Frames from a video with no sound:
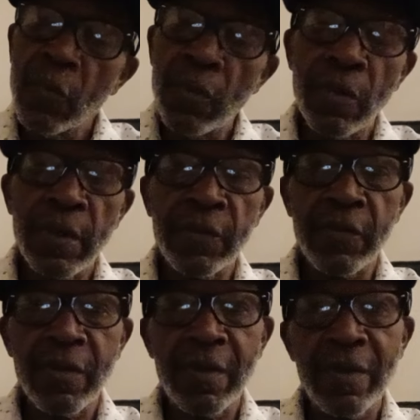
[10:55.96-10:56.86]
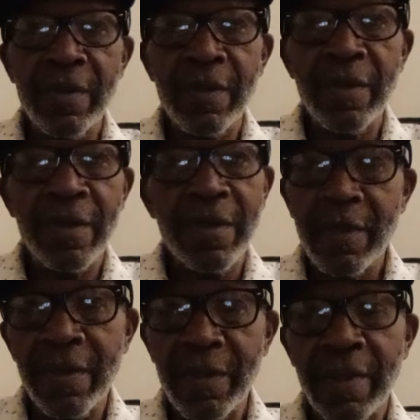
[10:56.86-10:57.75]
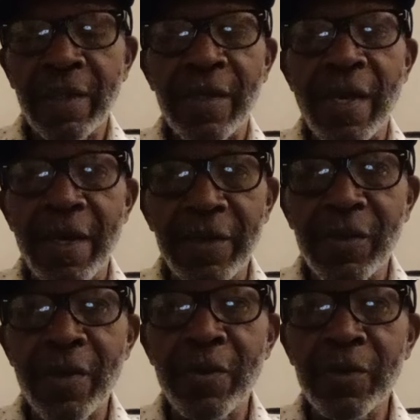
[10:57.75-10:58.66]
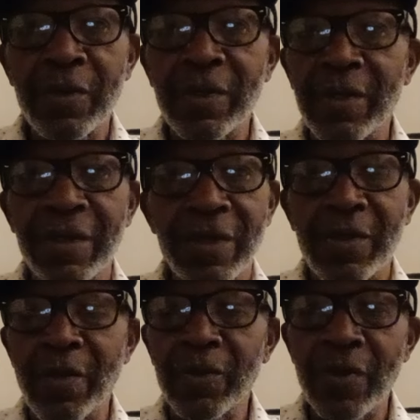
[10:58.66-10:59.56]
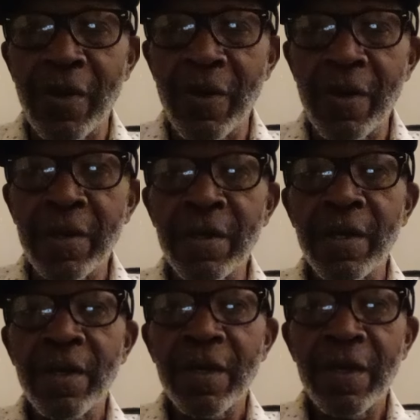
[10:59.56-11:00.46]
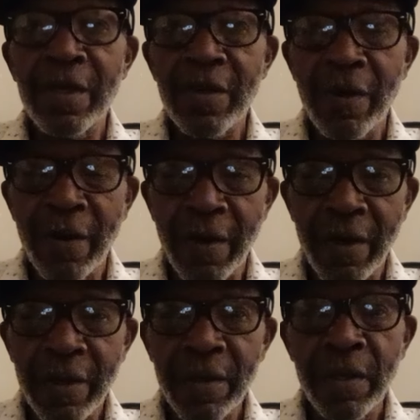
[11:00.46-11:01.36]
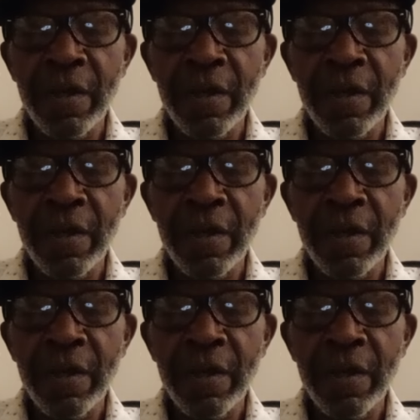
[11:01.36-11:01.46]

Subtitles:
You know, that's how this goes. Shit just goes on and on